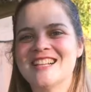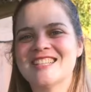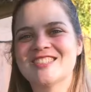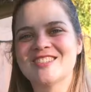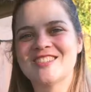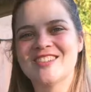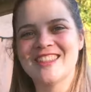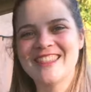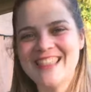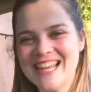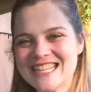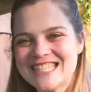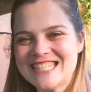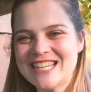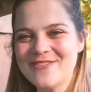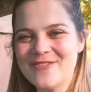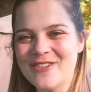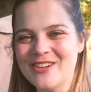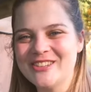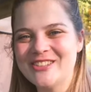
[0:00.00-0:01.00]
So that's
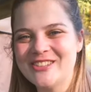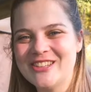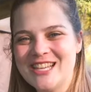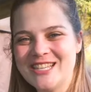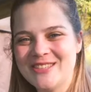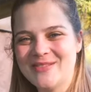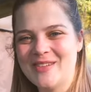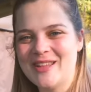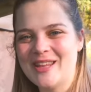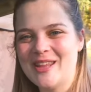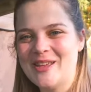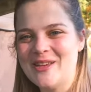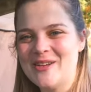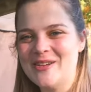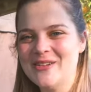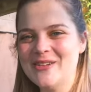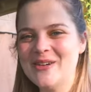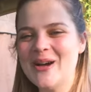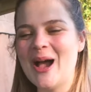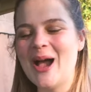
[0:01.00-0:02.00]
it for today's
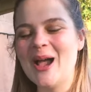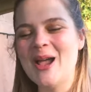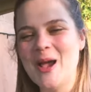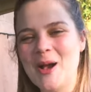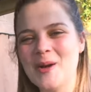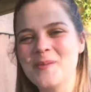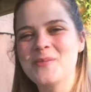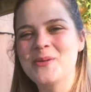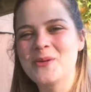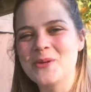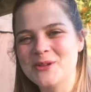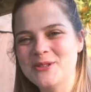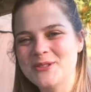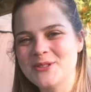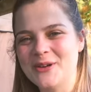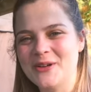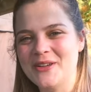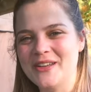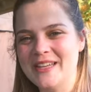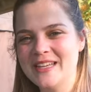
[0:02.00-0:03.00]
video. I hope you
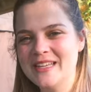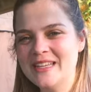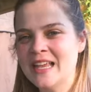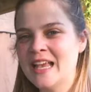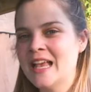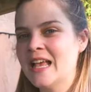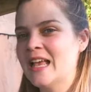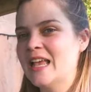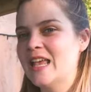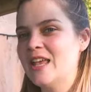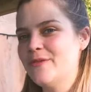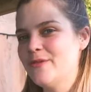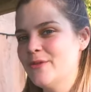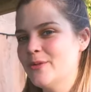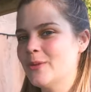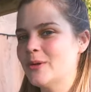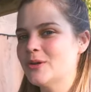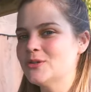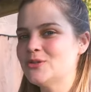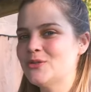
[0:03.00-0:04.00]
enjoyed it. If
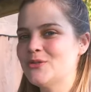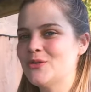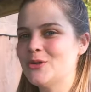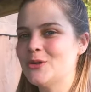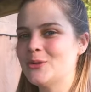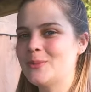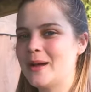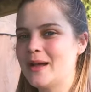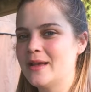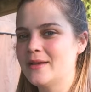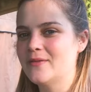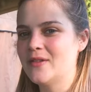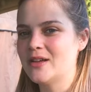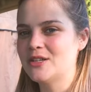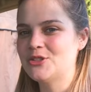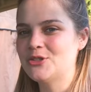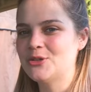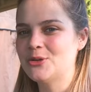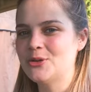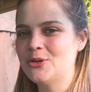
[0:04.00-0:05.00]
you want to follow my
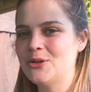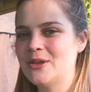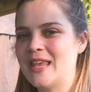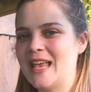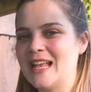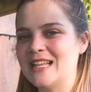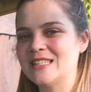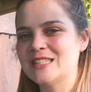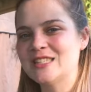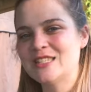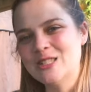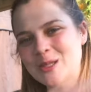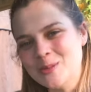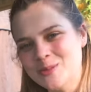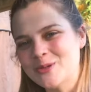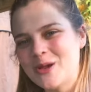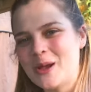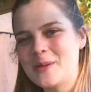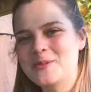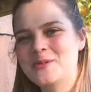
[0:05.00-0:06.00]
adventure, you can
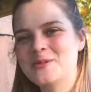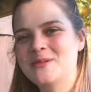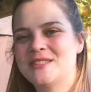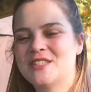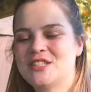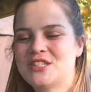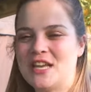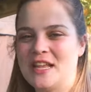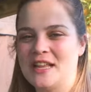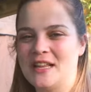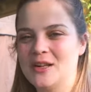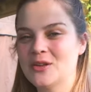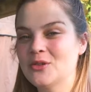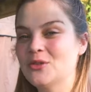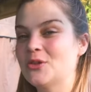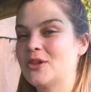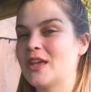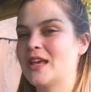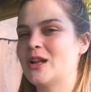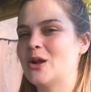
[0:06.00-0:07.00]
subscribe to this channel.
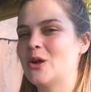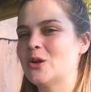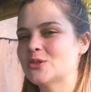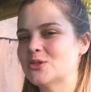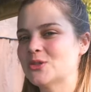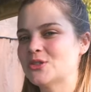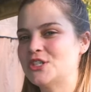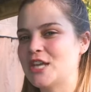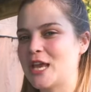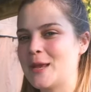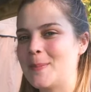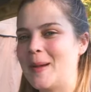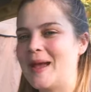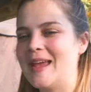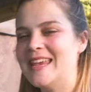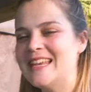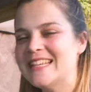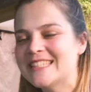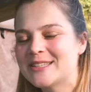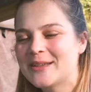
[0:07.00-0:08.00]
You can also check
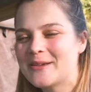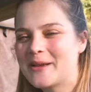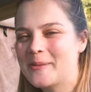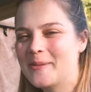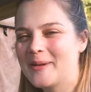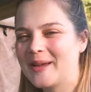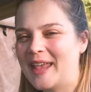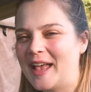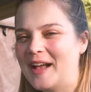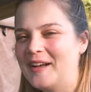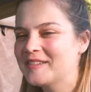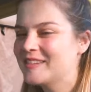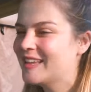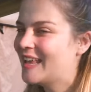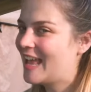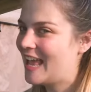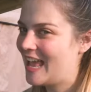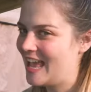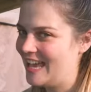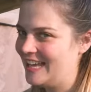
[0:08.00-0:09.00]
my Instagram account
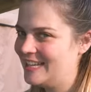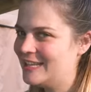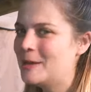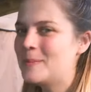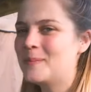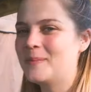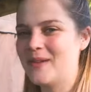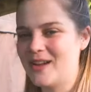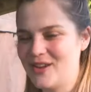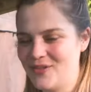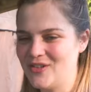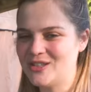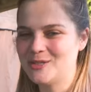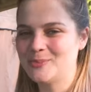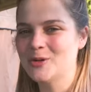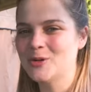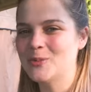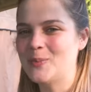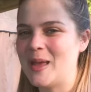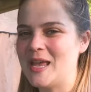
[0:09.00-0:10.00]
and my
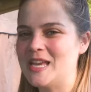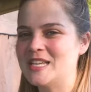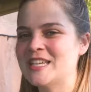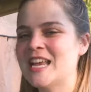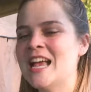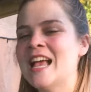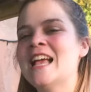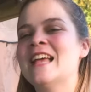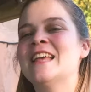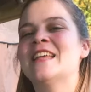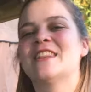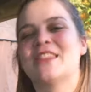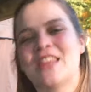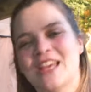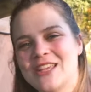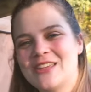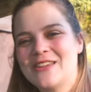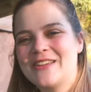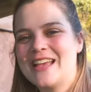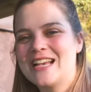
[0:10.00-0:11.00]
Facebook page.
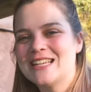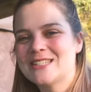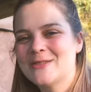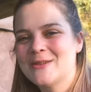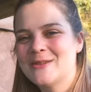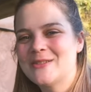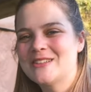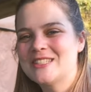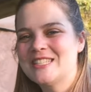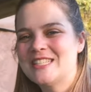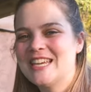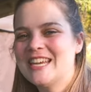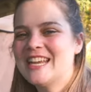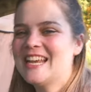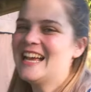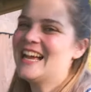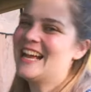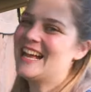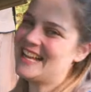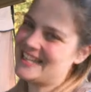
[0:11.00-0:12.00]
Thank you guys for watching
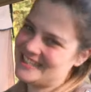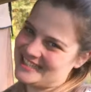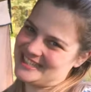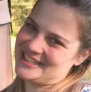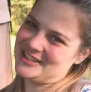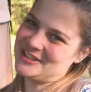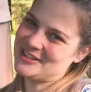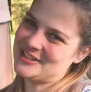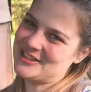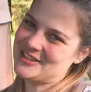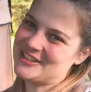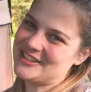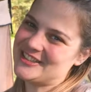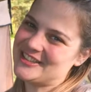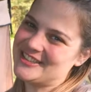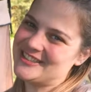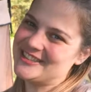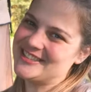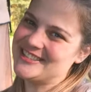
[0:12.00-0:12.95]
and see you soon.